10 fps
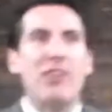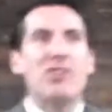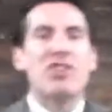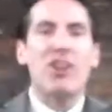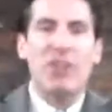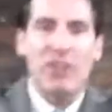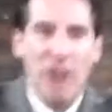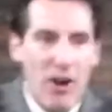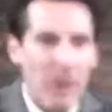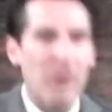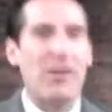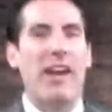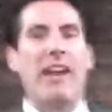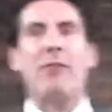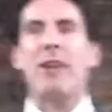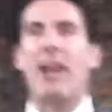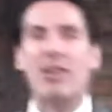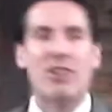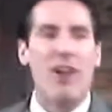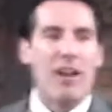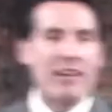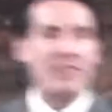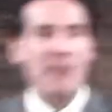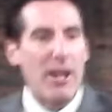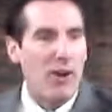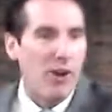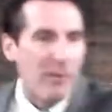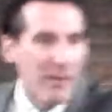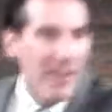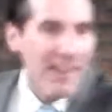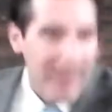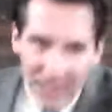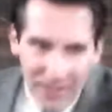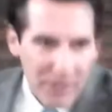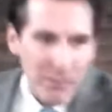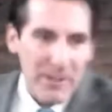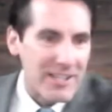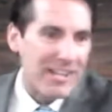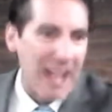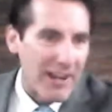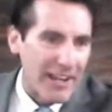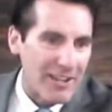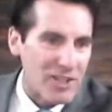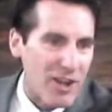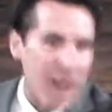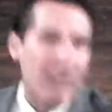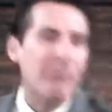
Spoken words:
sugar loaf. Okay. We got chocolates. At home, you're missing out on the chocolate,